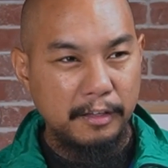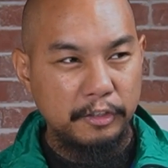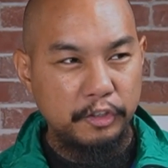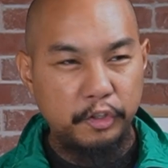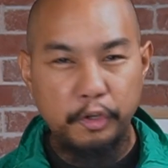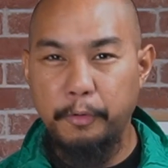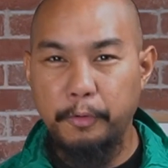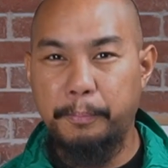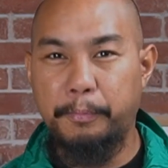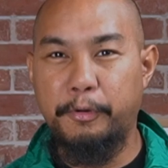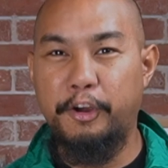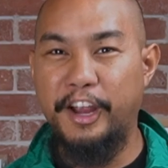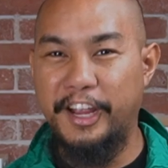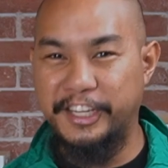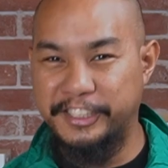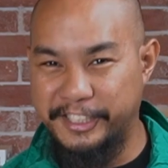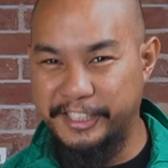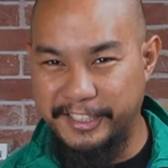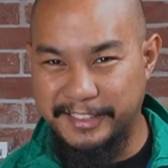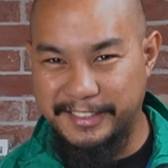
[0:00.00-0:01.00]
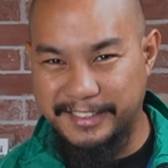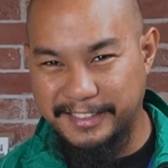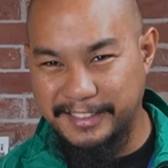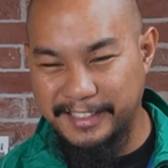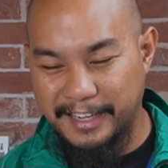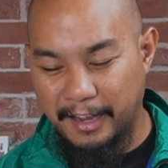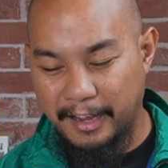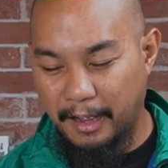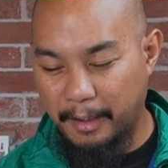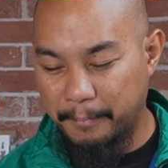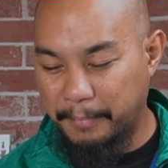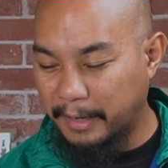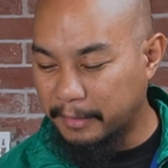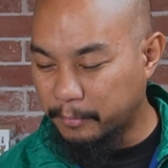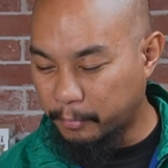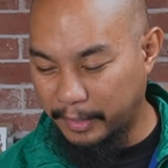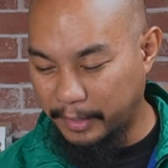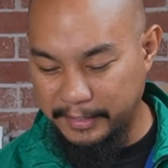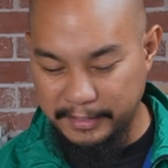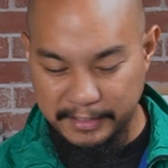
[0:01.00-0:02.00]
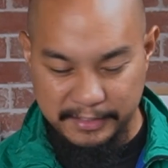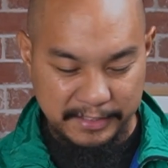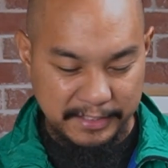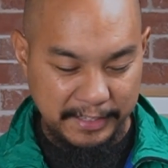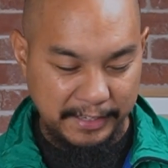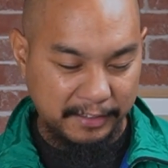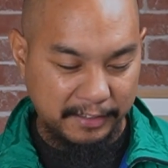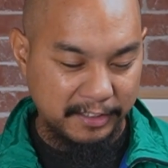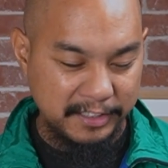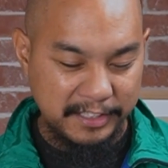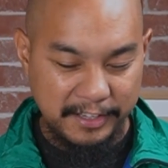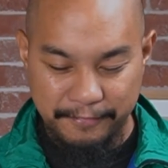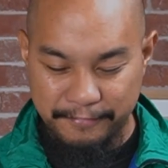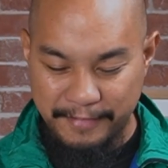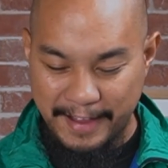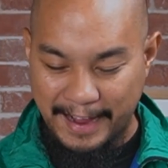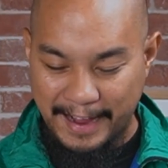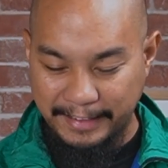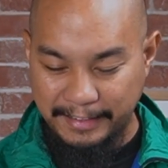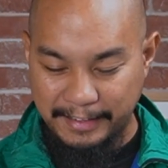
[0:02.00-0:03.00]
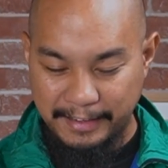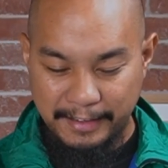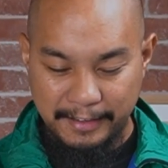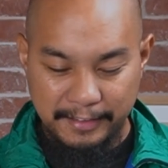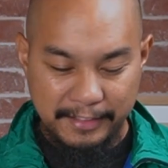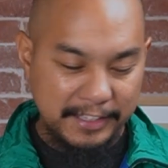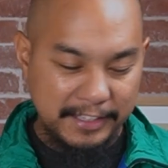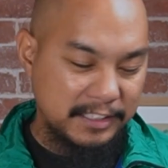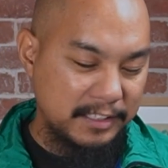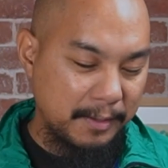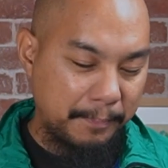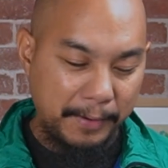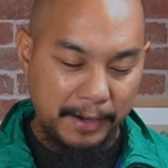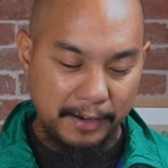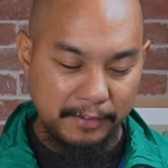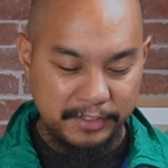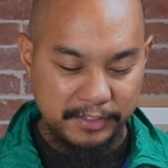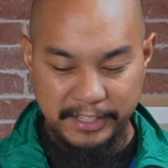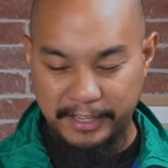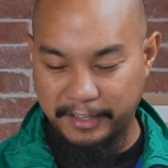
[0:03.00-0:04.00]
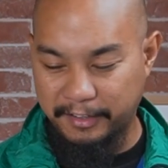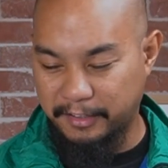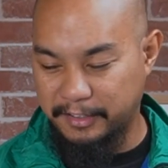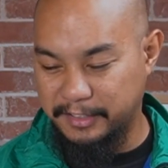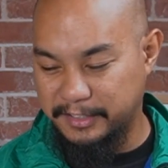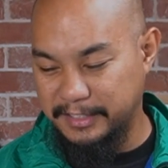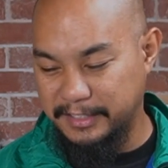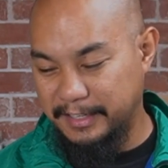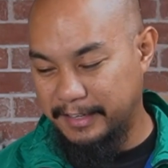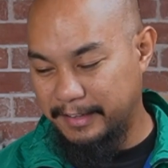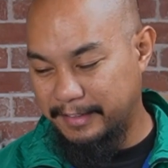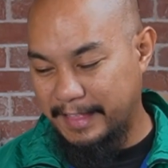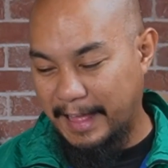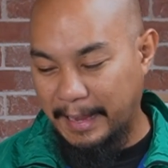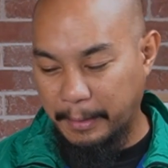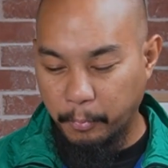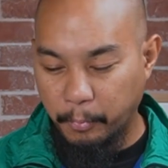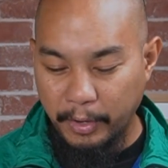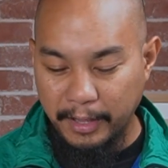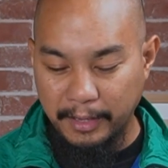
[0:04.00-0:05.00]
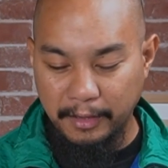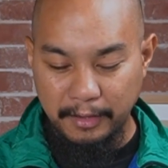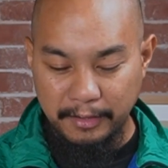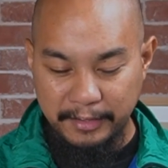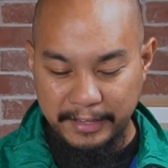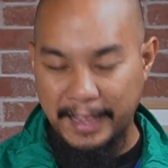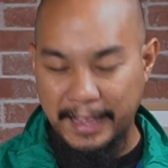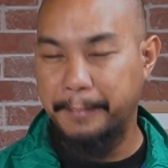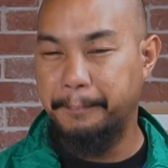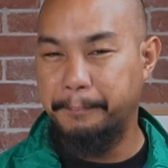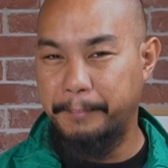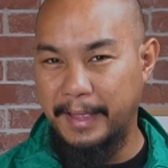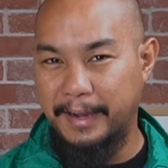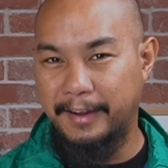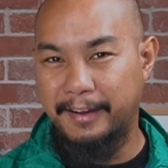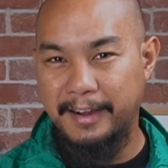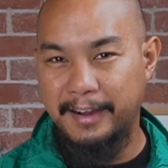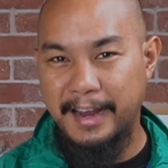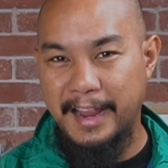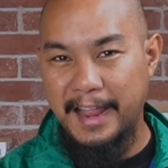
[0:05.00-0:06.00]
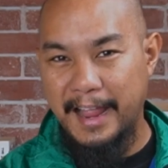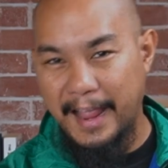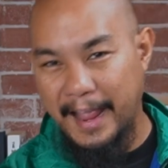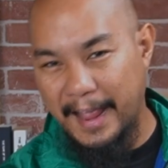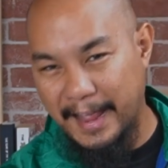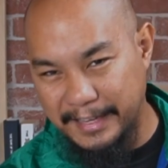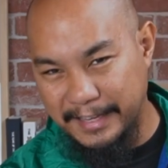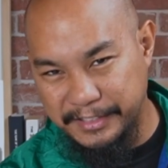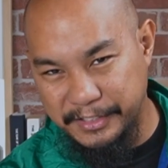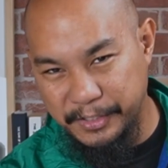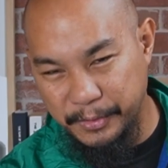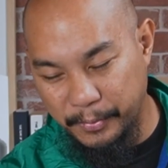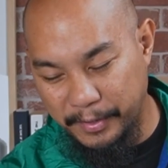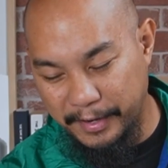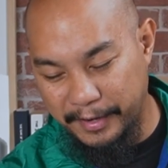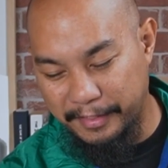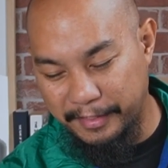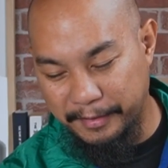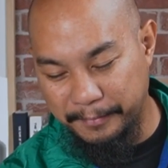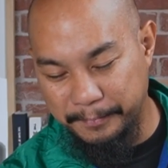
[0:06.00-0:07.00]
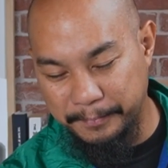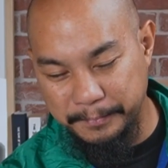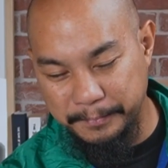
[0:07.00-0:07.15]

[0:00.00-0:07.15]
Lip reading: too precious about wearing the sneakers. In fact, this is a pair of sneakers that will get better as you wear them.